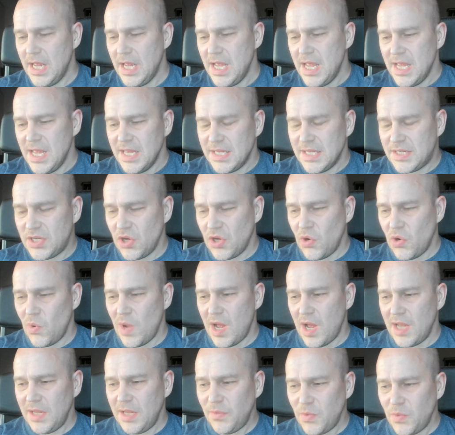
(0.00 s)
So
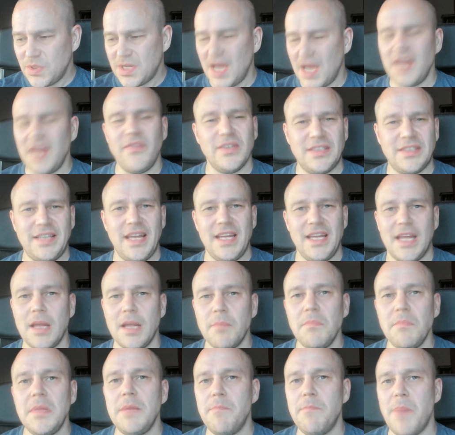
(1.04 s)
uh, it was kind of a
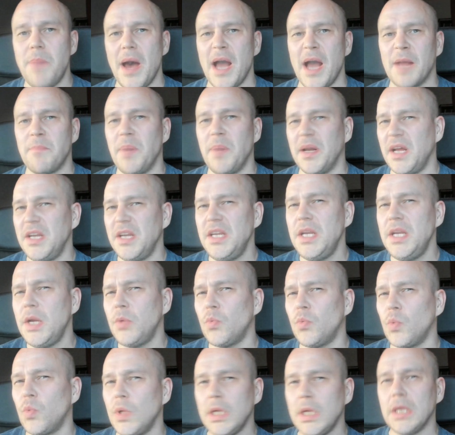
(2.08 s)
taking me back, but I
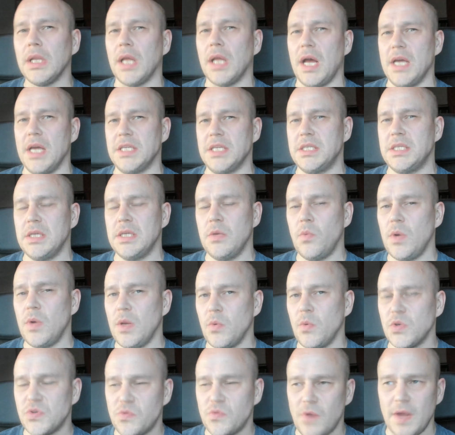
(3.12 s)
didn't realize when I
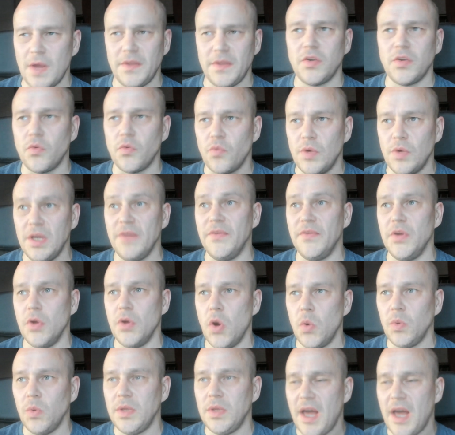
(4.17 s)
was writing the review,
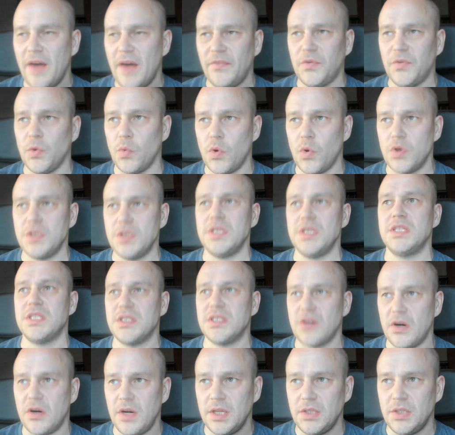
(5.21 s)
only afterwards it
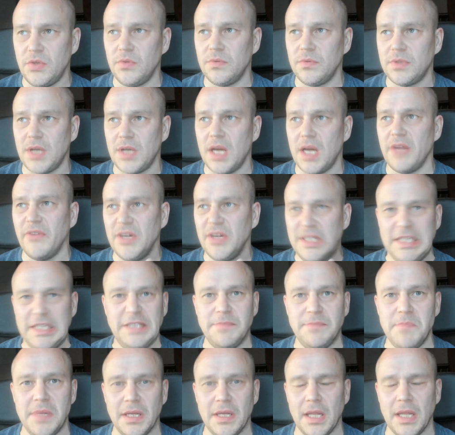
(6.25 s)
started to kind of hit
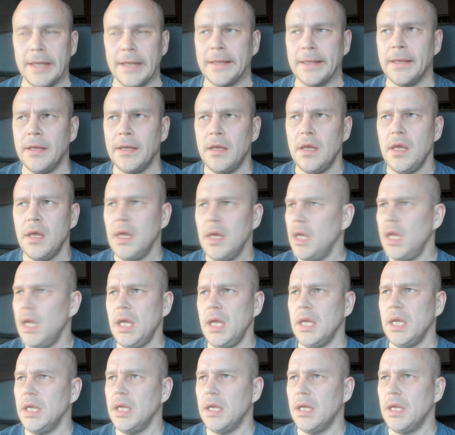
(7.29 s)
me like, hey,